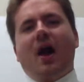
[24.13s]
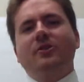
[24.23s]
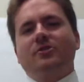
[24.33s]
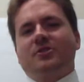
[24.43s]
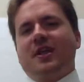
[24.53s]

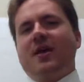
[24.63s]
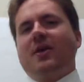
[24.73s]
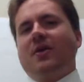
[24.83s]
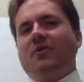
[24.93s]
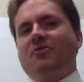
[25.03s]

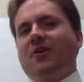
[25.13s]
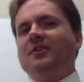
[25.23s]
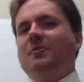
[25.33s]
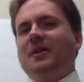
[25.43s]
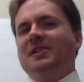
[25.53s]
understand
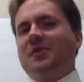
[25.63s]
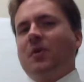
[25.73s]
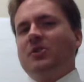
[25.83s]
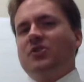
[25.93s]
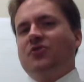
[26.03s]
fundamentally
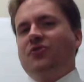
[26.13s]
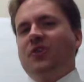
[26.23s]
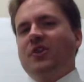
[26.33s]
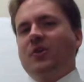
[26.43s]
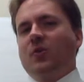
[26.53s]
what you
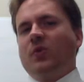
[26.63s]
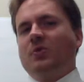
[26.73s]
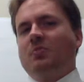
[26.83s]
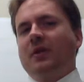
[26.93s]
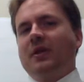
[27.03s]
feel, what
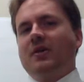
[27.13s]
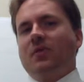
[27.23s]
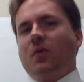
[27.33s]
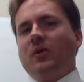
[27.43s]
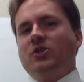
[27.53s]
you believe,
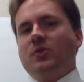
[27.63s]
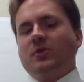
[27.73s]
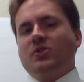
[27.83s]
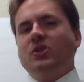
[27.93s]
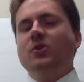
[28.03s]
or what you
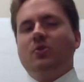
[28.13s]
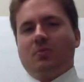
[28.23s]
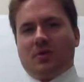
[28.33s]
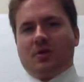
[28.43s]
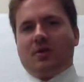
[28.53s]

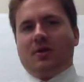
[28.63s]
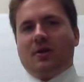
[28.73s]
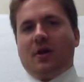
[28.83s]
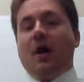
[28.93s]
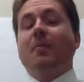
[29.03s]
assume
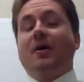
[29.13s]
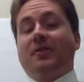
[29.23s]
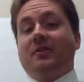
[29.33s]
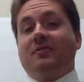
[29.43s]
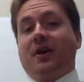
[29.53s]
about
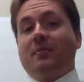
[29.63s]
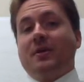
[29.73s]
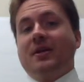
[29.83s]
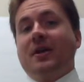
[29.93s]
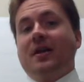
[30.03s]
the environment,